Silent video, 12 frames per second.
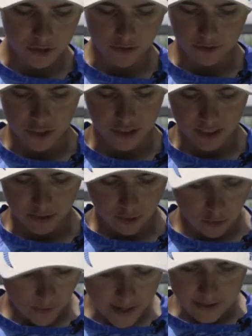they're just
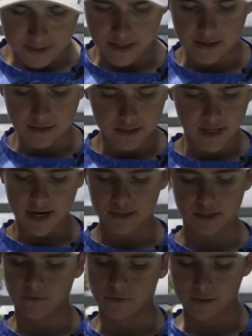crazy size
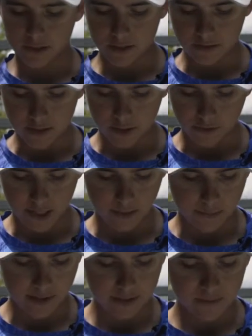difference to these
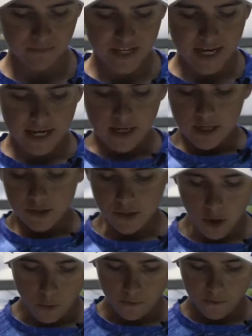crankbaits.
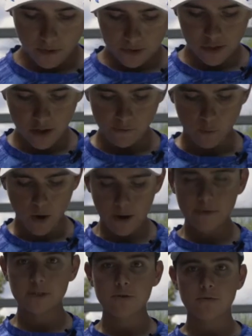So first off, where
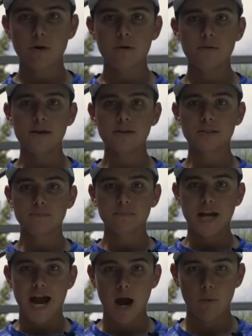would you throw these?
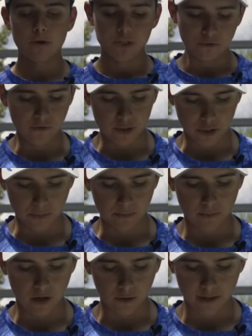How would you fish them?
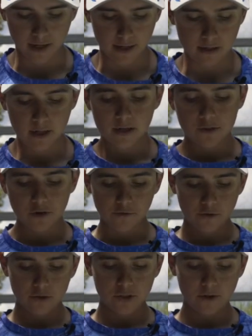Okay, so
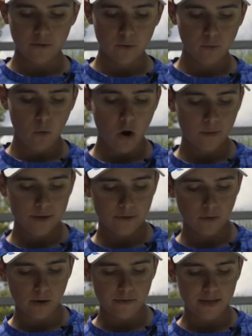first off, you would want to be
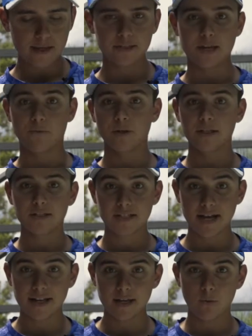throwing these in really
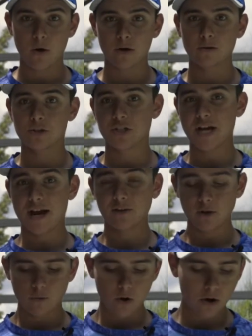skinny water,
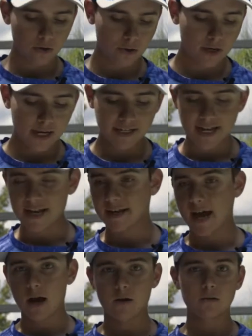shallow water,
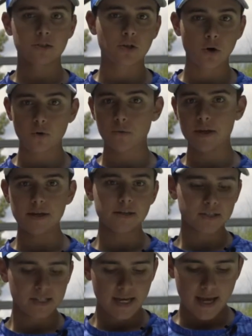canals,
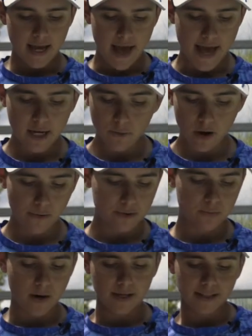creeks, anywhere where
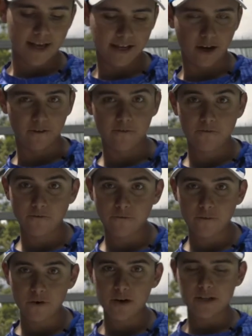it's probably like a
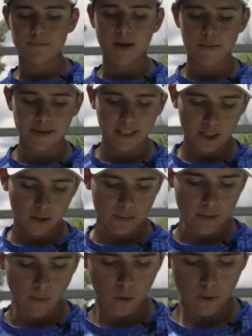foot, maybe a little
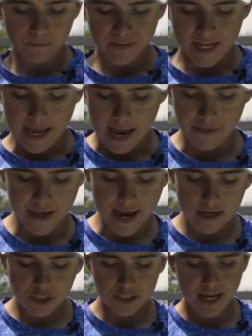bit more. And they
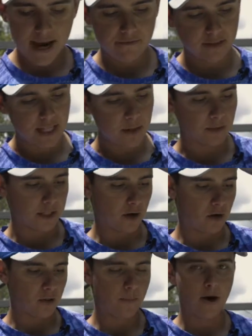actually have the labeling
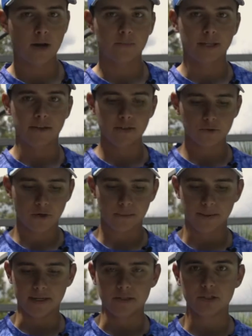on the bottom, like this
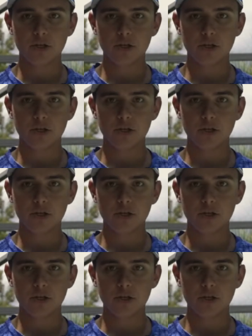crankbait is